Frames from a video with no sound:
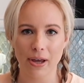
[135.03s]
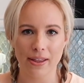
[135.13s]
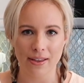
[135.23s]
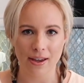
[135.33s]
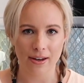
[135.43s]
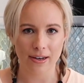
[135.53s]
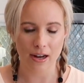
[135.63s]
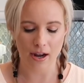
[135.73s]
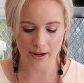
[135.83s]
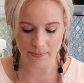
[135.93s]
and then
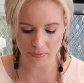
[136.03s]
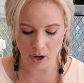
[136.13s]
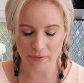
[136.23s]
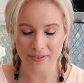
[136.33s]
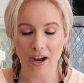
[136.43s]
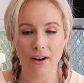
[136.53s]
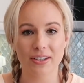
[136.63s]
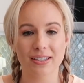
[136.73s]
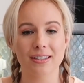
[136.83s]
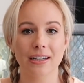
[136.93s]
I'll
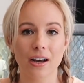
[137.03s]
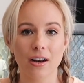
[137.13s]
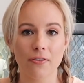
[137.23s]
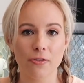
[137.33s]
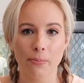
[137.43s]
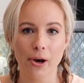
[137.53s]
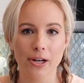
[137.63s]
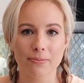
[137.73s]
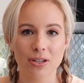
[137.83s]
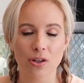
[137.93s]
obviously cut off the
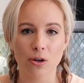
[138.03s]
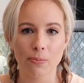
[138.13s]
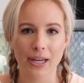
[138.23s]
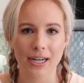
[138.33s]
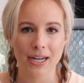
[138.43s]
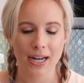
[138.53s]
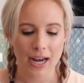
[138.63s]
bottoms a little bit